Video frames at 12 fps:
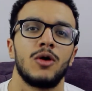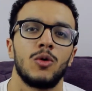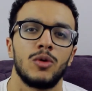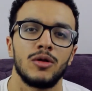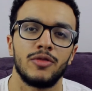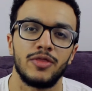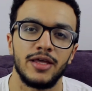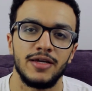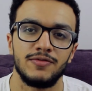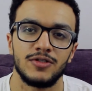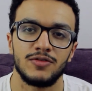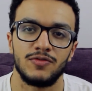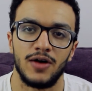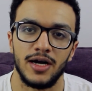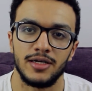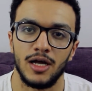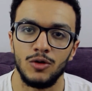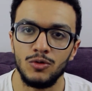will thieves
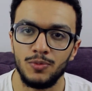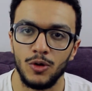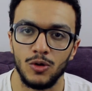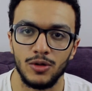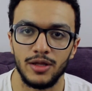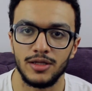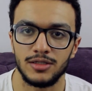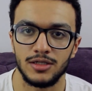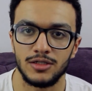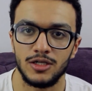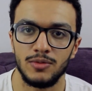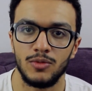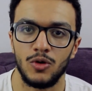find a loophole in the system,